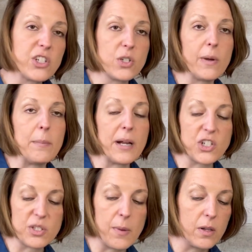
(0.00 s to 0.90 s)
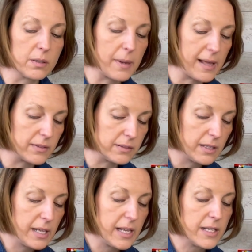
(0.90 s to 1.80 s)
to a much smaller bottle.
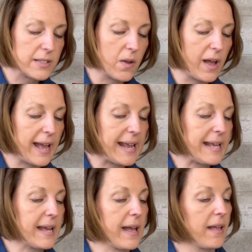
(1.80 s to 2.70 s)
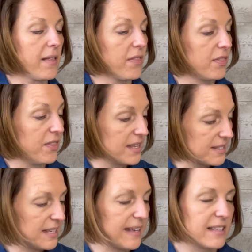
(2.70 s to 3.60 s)
So
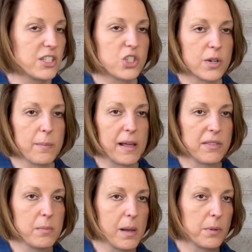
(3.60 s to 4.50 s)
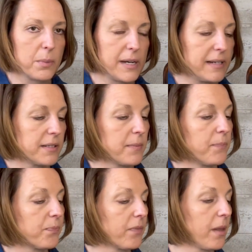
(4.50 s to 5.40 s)
this is Trim Healthy Mama brand
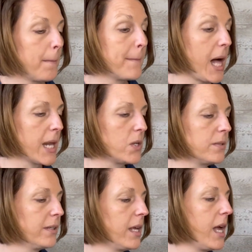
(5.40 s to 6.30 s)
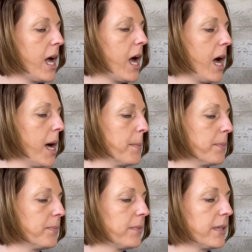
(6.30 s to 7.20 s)
bottle.
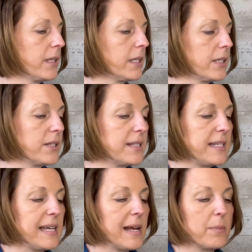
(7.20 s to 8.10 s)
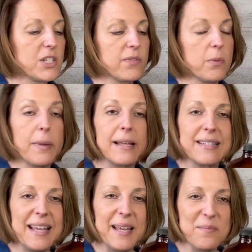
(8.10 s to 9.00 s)
You can see how much of a
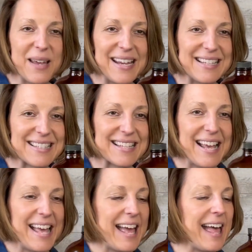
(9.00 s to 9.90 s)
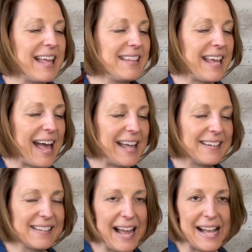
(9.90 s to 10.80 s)
mess it makes. And they had
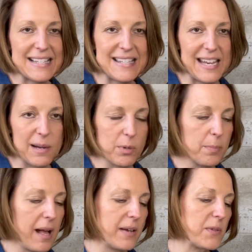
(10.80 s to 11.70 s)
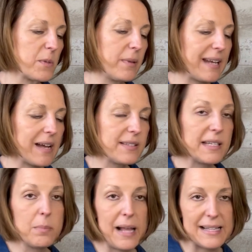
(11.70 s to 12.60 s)
glass amber bottles, but now it's
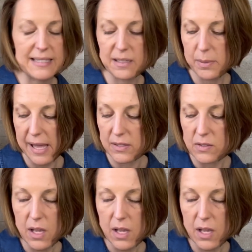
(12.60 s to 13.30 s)
in a plastic bottle.